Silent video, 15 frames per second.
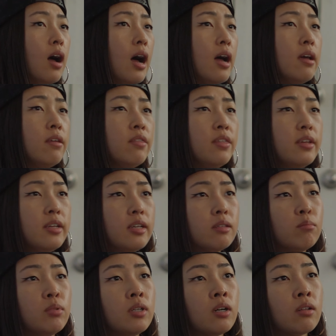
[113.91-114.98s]
I think
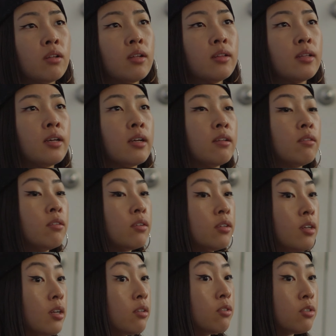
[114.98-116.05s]
it'd be a lot like
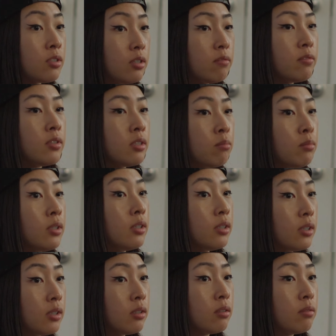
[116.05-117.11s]
looking at yourself in the
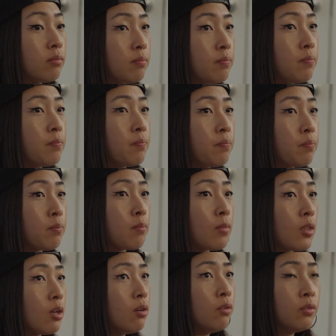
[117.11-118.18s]
mirror.
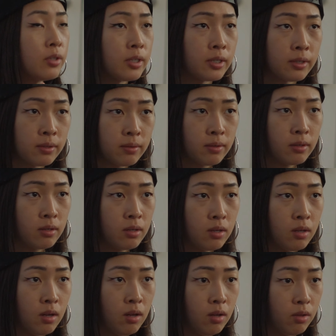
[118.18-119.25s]
Only,
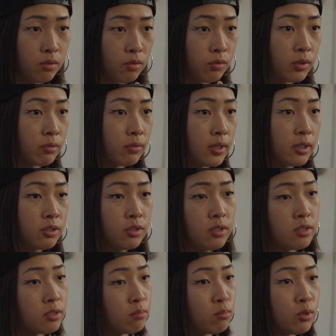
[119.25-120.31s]
the reflection
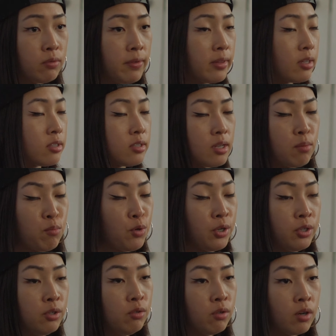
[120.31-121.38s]
isn't moving the same way
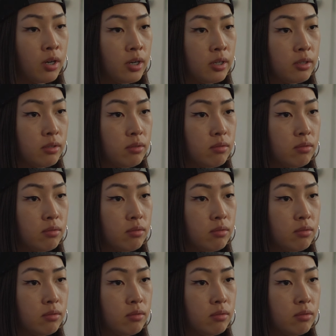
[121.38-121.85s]
you are.